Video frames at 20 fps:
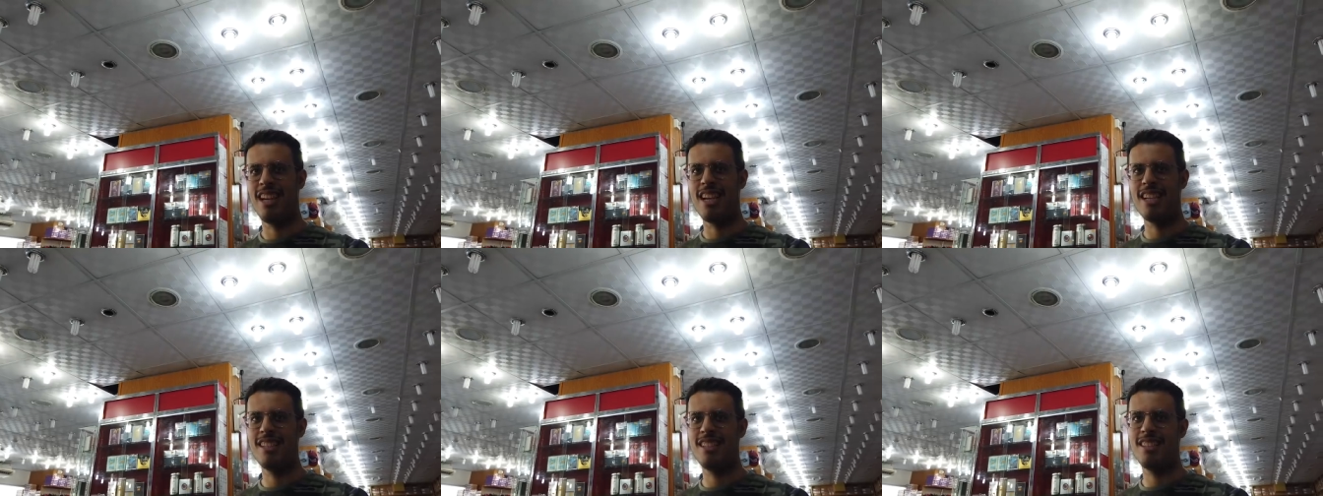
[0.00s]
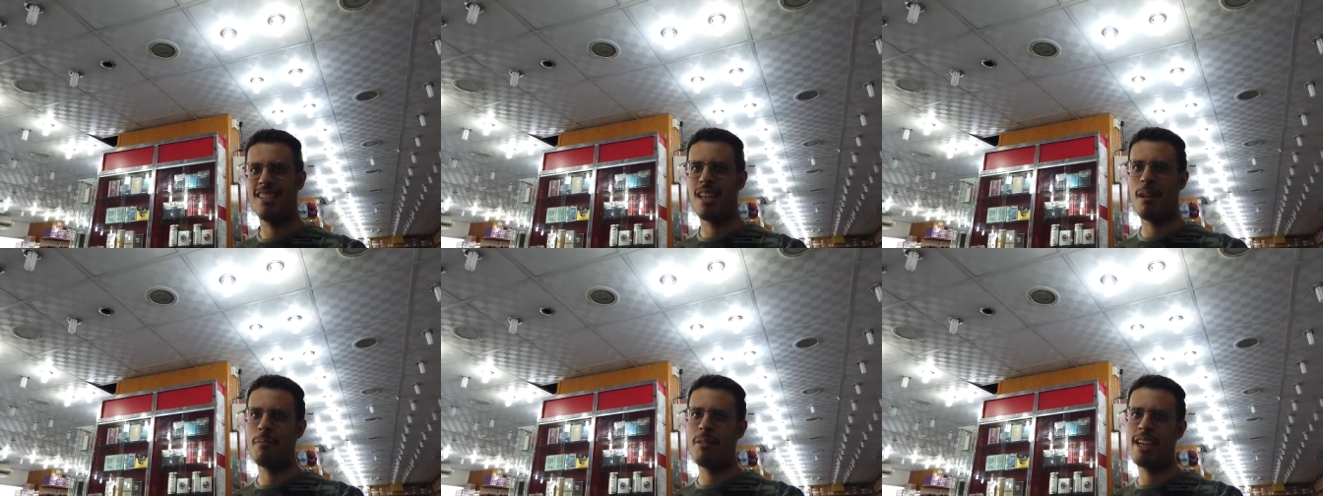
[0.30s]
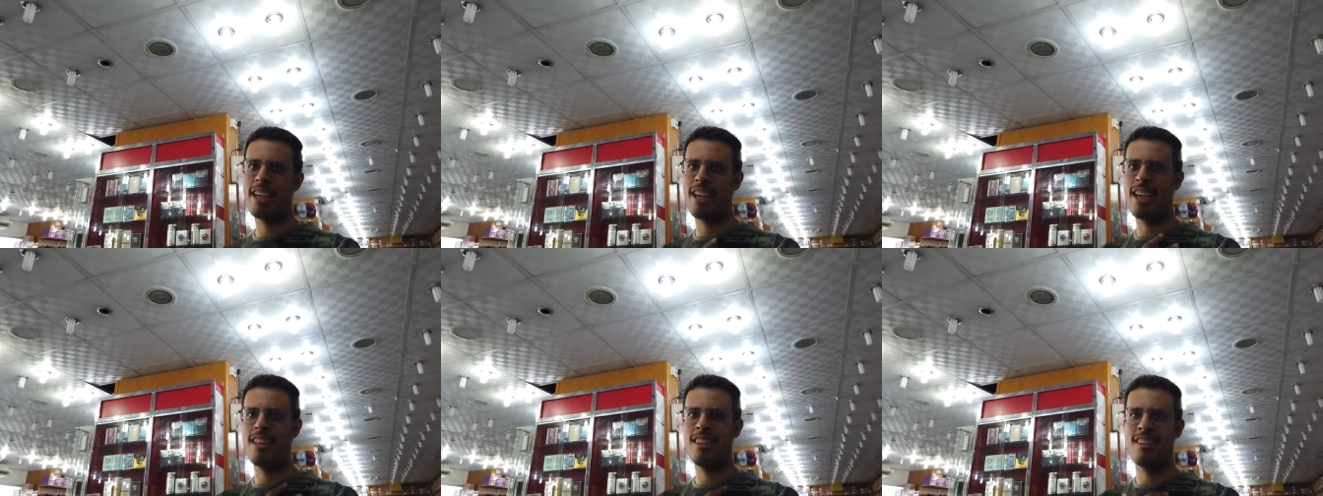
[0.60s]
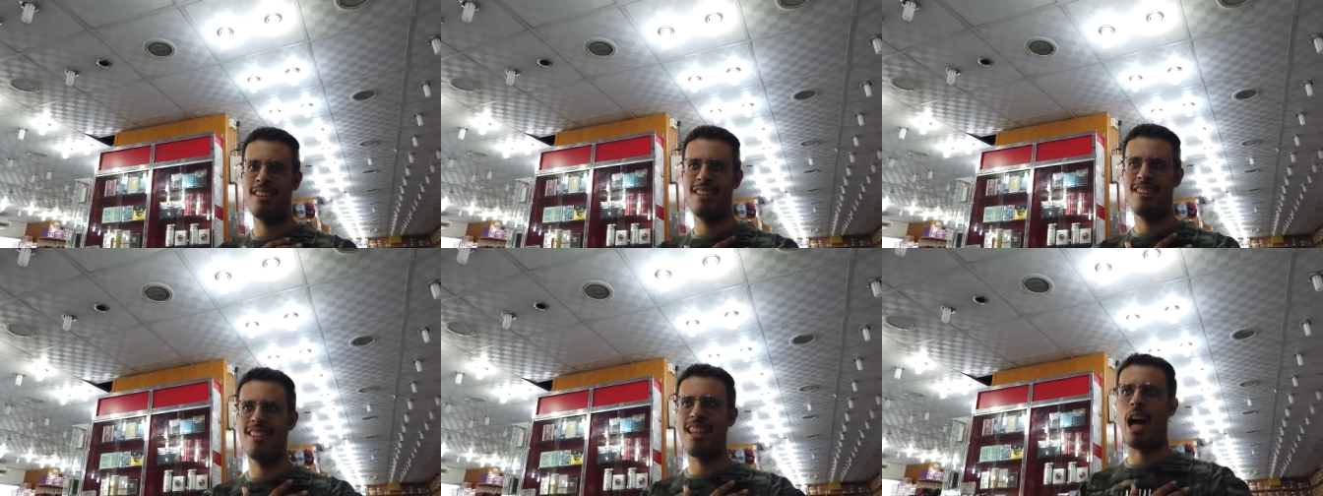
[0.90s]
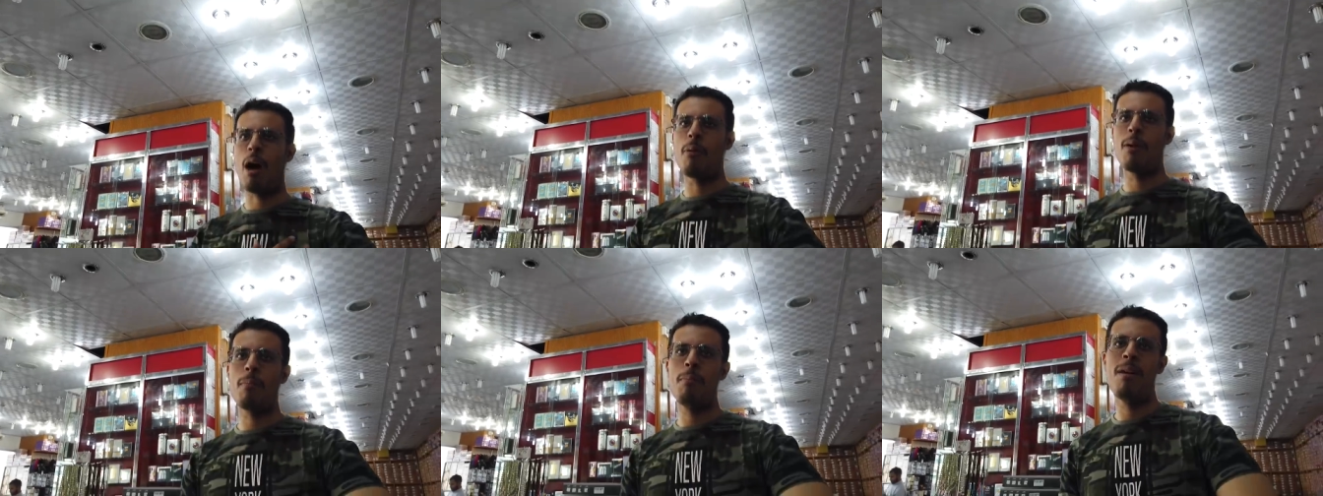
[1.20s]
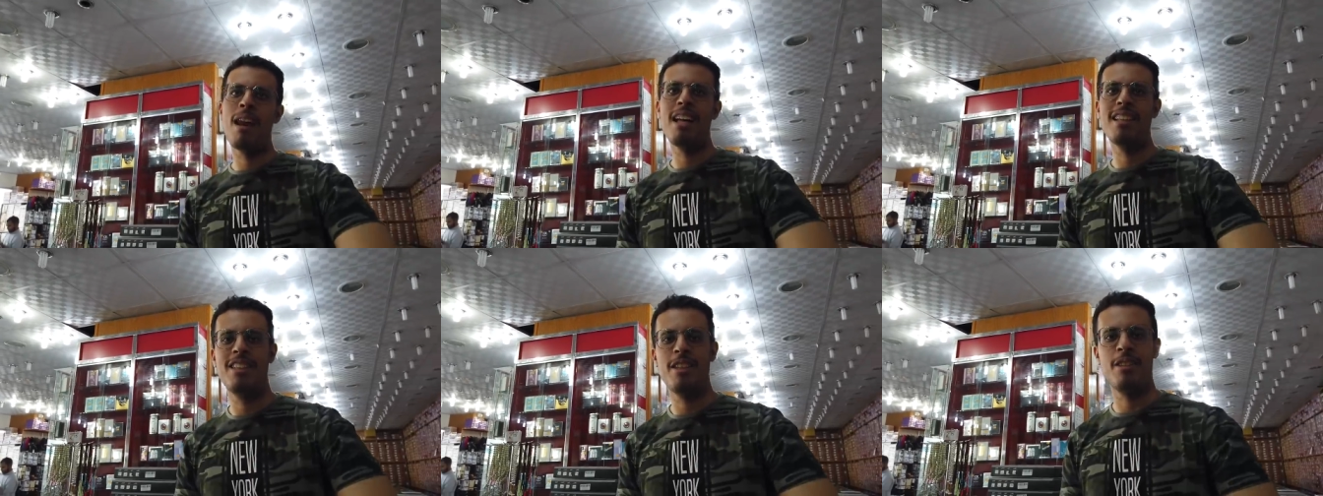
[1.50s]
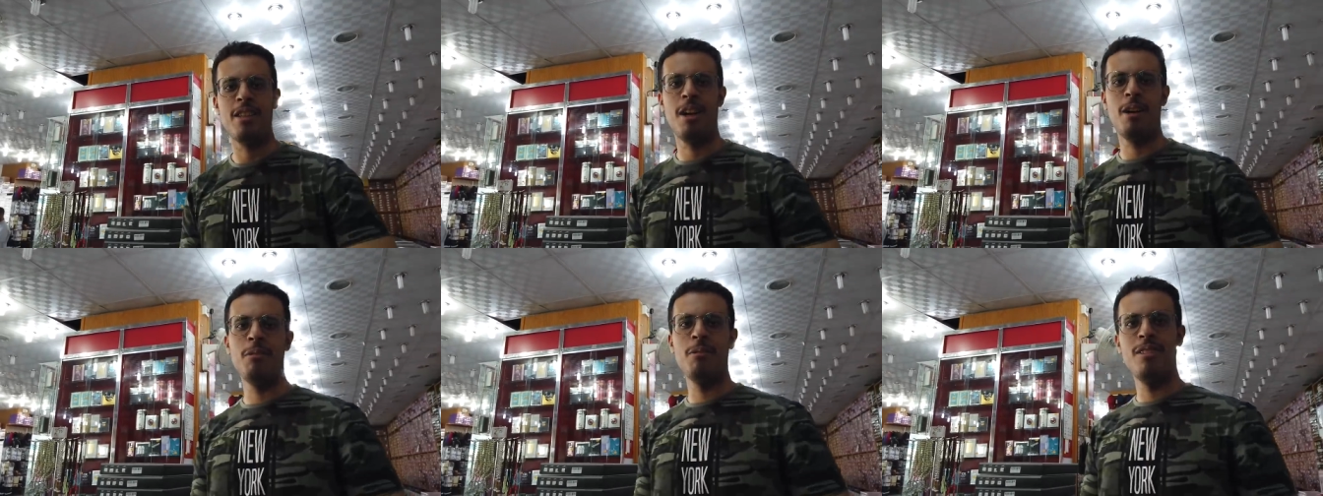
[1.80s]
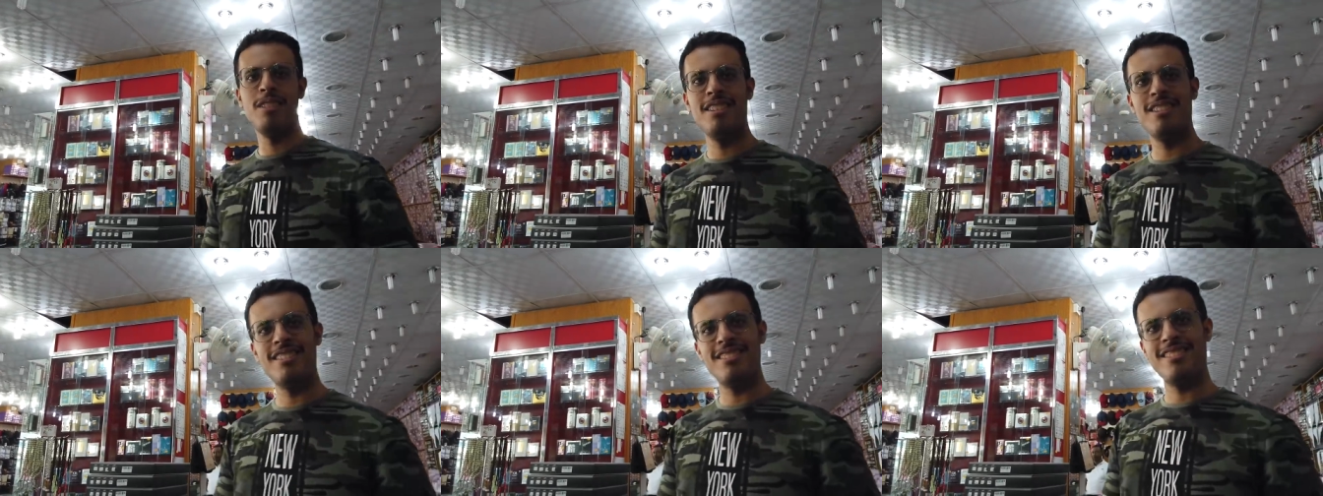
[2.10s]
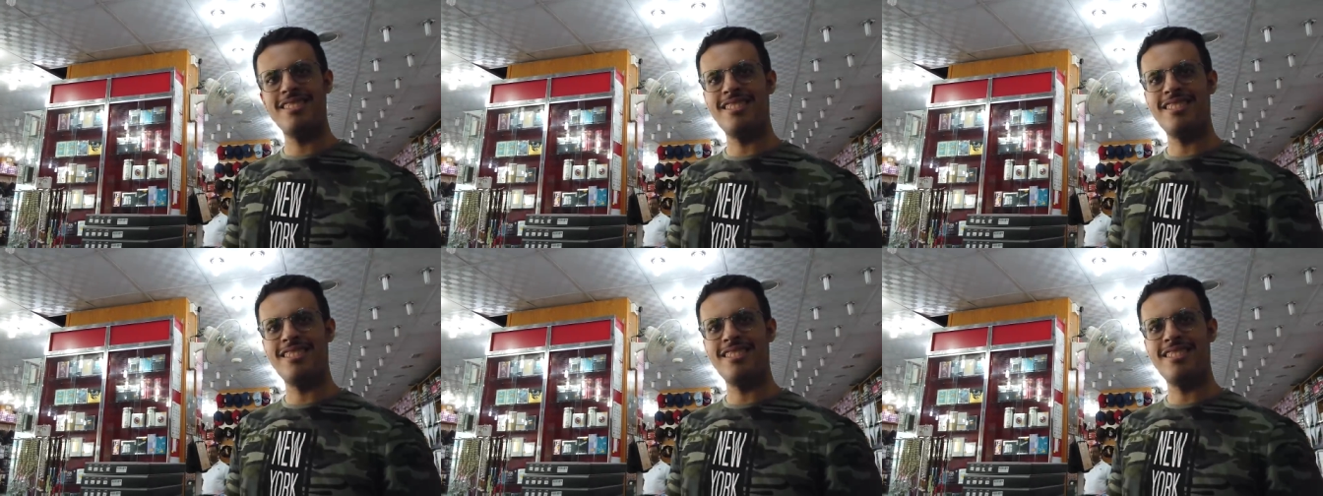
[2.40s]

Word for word: It's something in our blood, you know. Yeah.